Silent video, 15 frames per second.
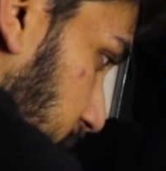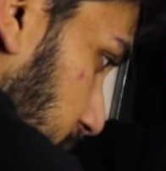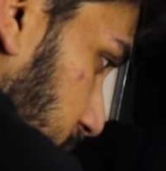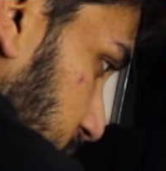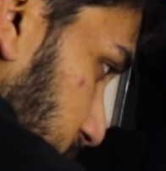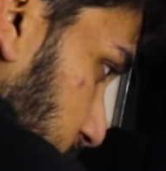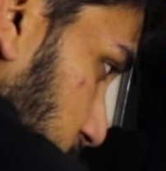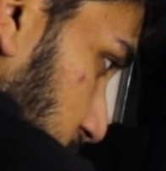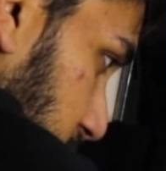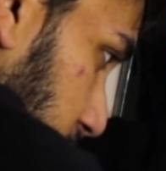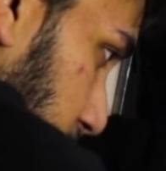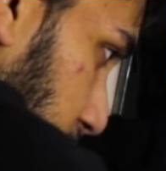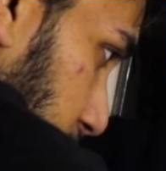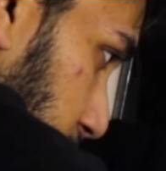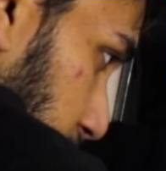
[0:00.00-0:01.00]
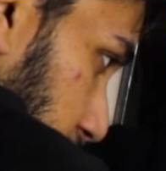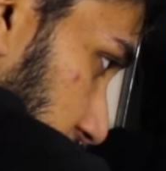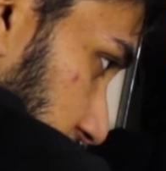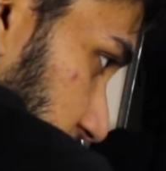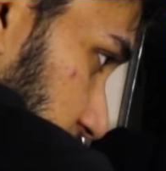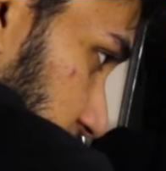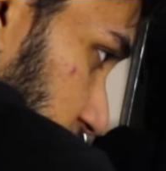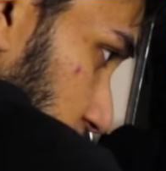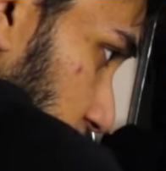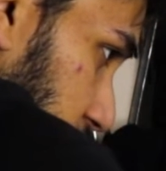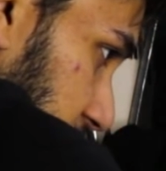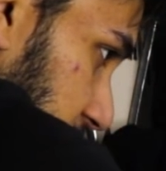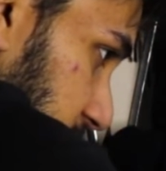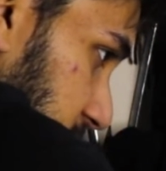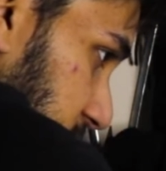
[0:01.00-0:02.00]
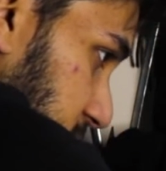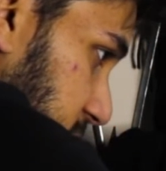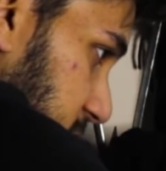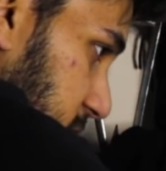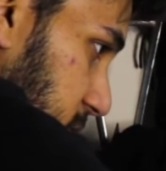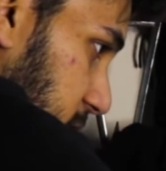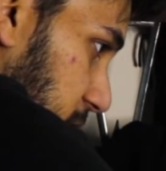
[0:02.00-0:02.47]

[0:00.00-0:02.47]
I'm just moving it back and forward like this,